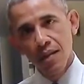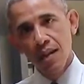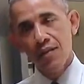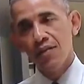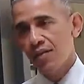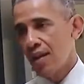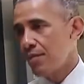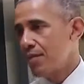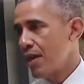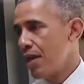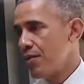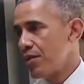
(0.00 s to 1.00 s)
at the same
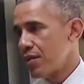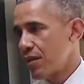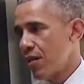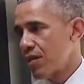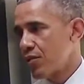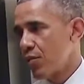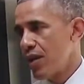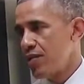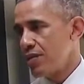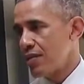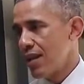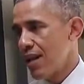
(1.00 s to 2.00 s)
time as
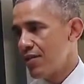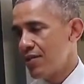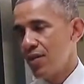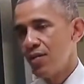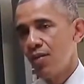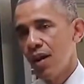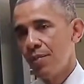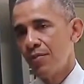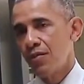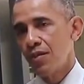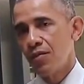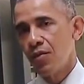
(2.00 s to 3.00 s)
incarcerations last year
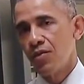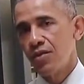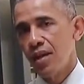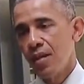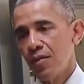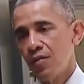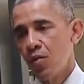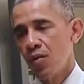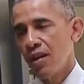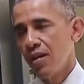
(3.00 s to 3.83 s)
dropped for the first time in 40